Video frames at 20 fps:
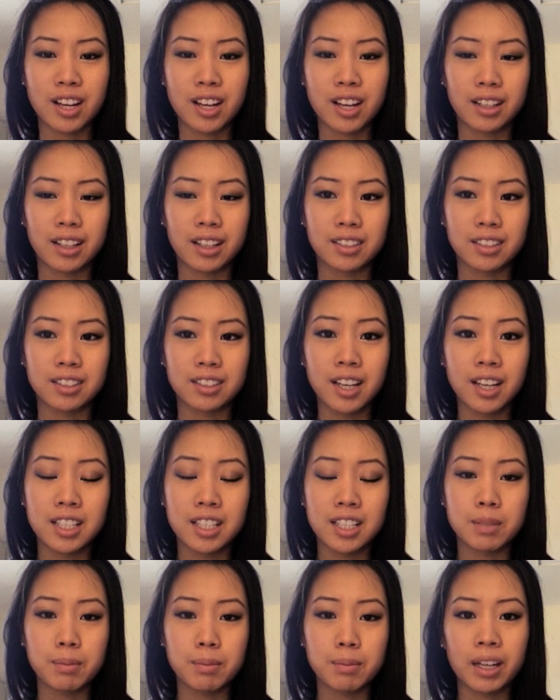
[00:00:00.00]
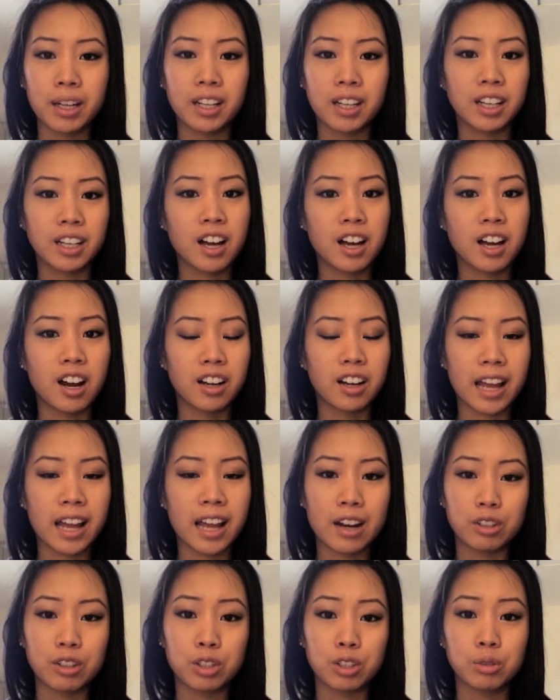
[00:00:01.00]
and depending on
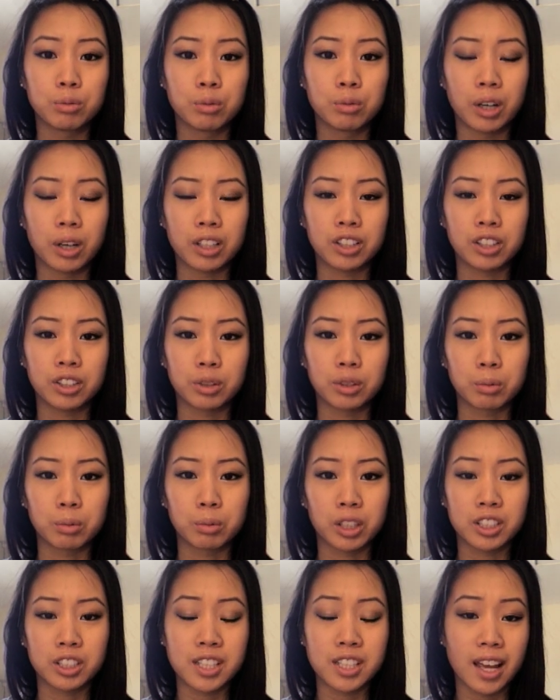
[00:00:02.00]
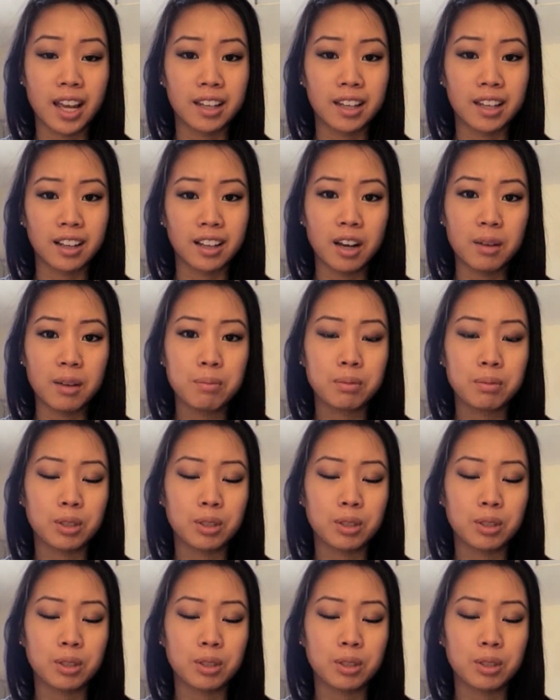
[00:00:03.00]
how you want your work to end up,